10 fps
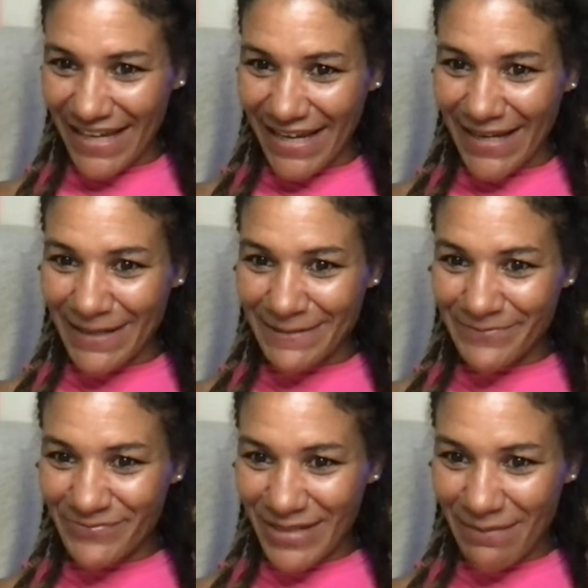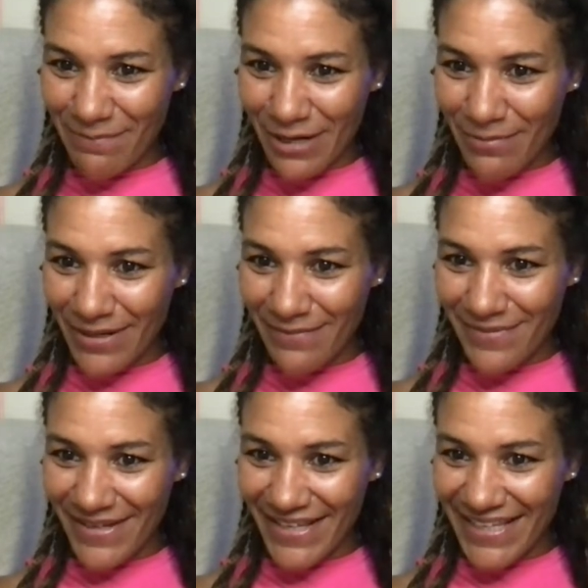um, problem
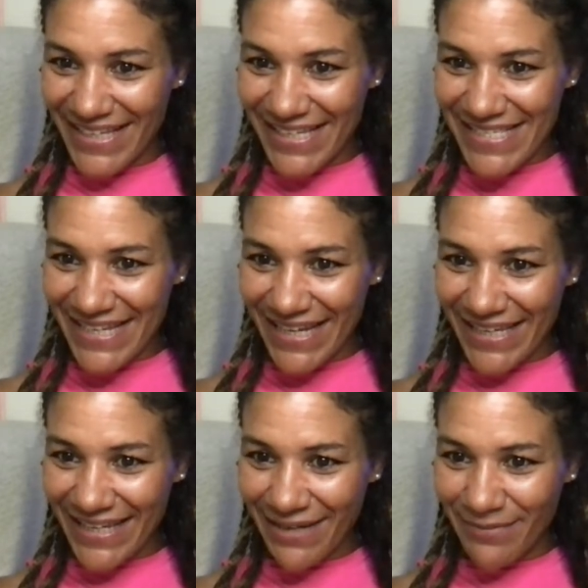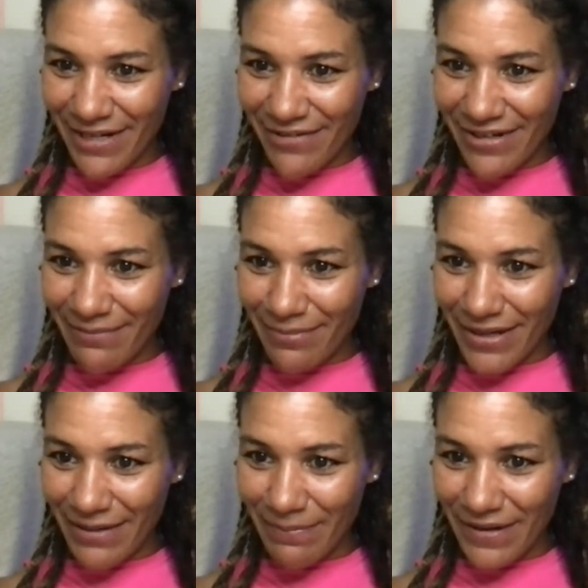is I came here with a
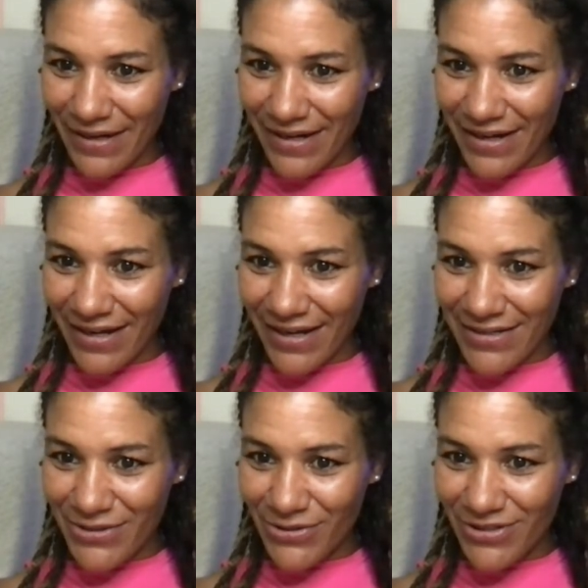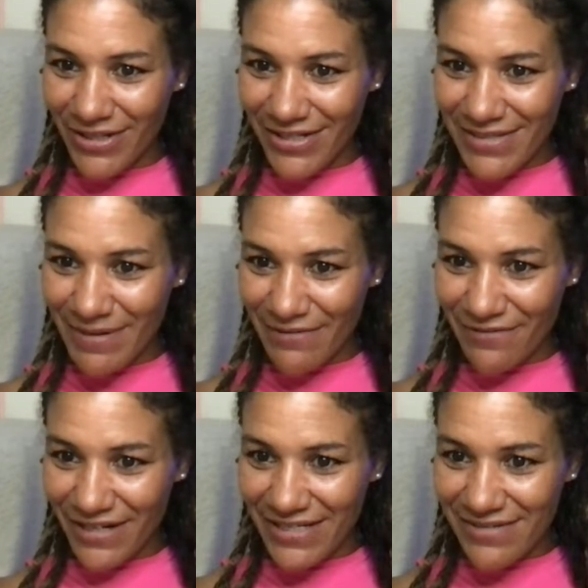backpack and no dollars. My
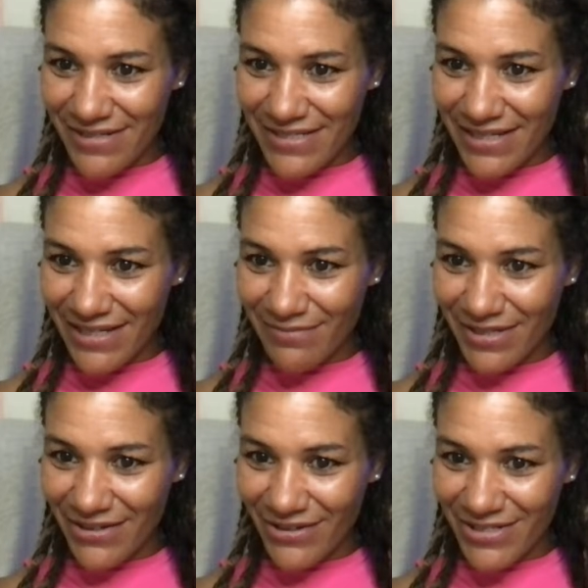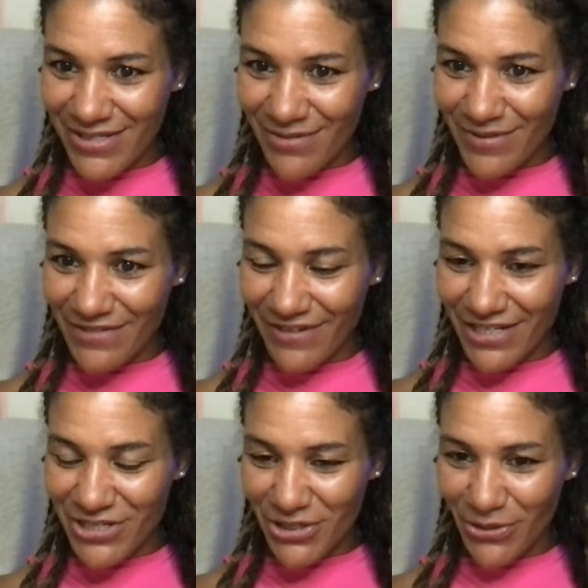friends will take me on some
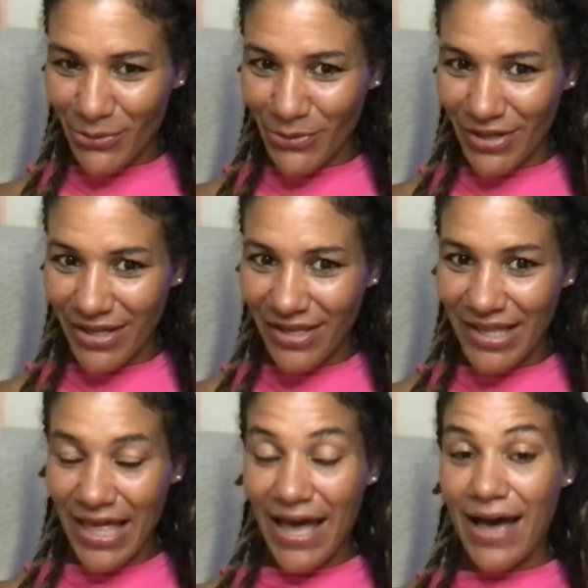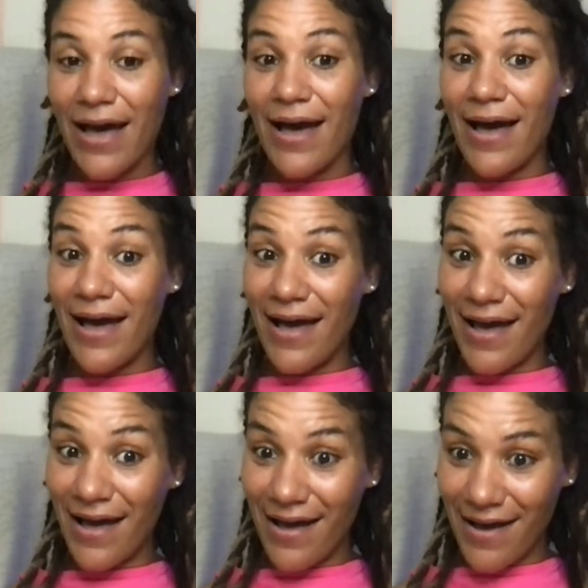adventure though.
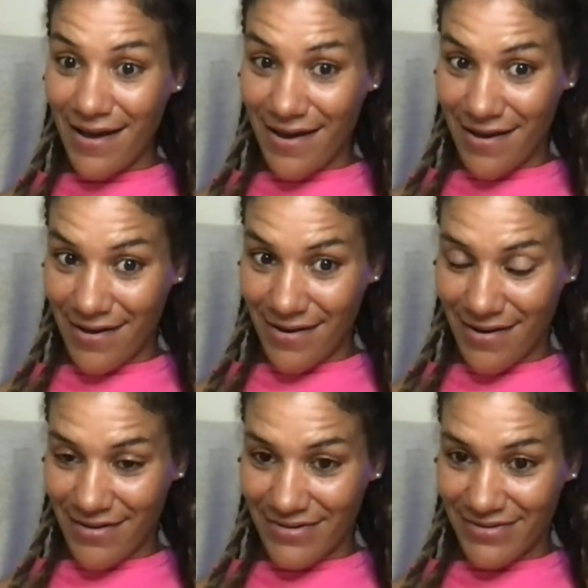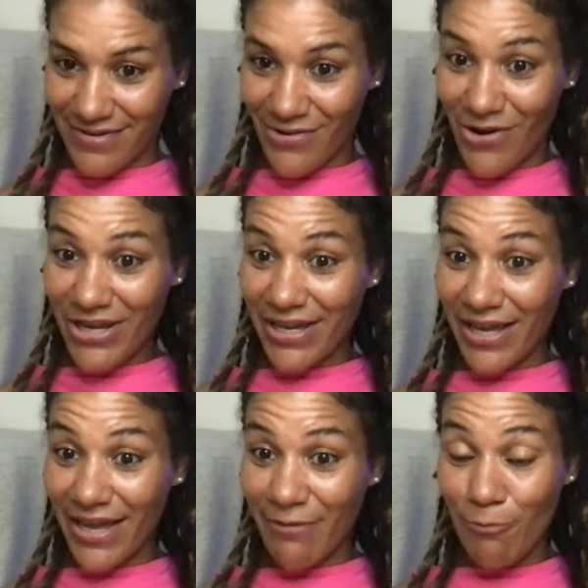Ah,
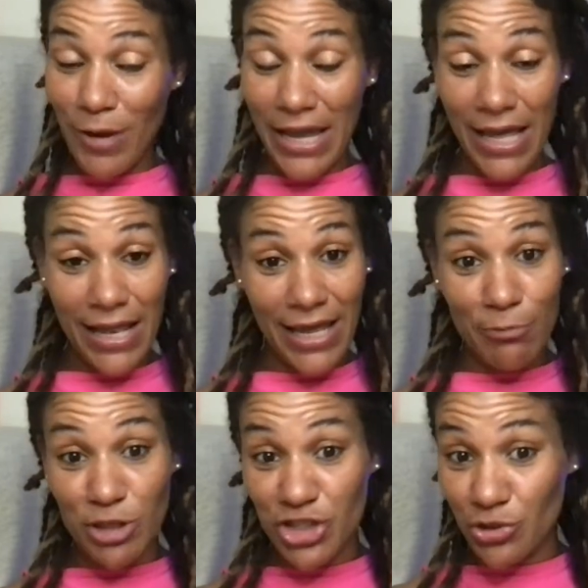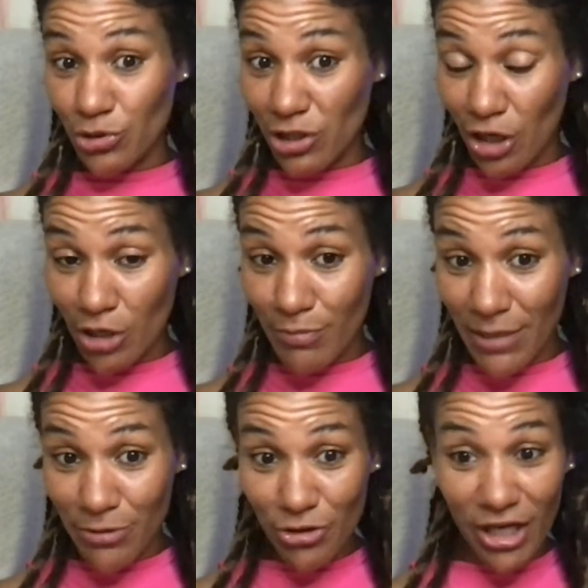okay. Well, I wish you good luck.
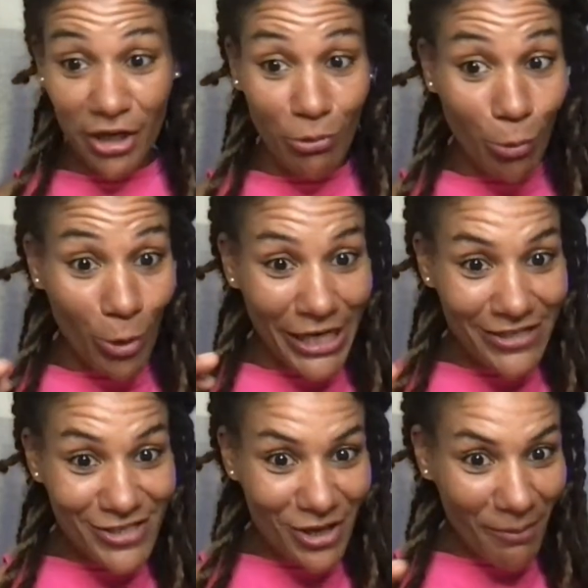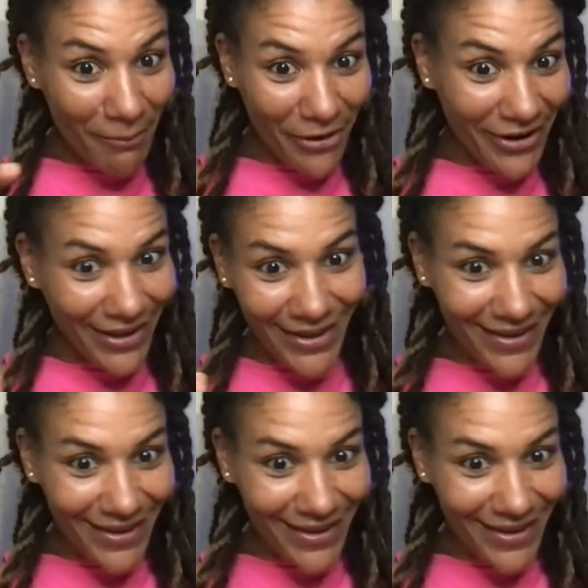Maybe you can win some money.